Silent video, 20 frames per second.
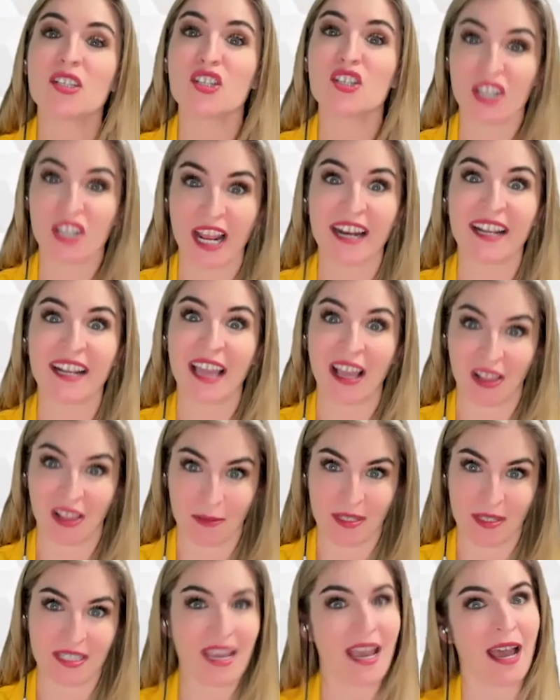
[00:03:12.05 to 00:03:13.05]
a genetic
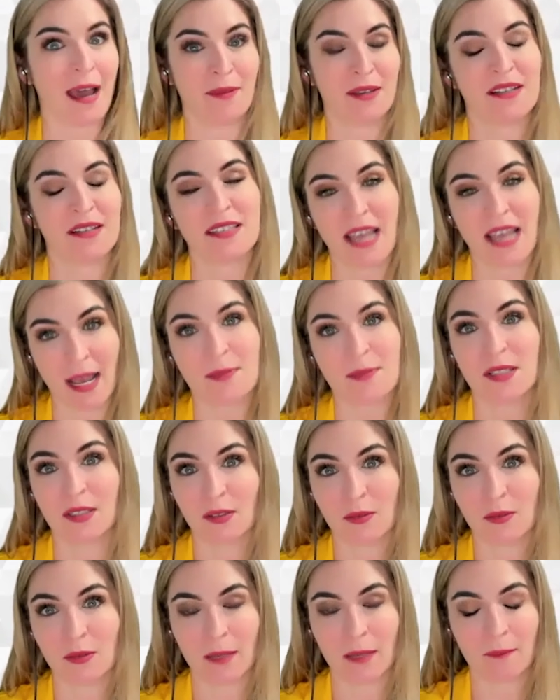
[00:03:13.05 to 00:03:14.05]
element to happiness,
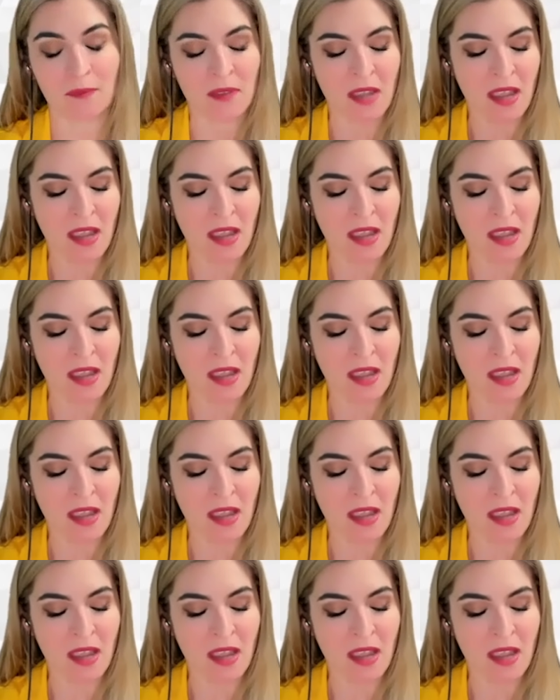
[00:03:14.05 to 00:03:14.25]
absolutely.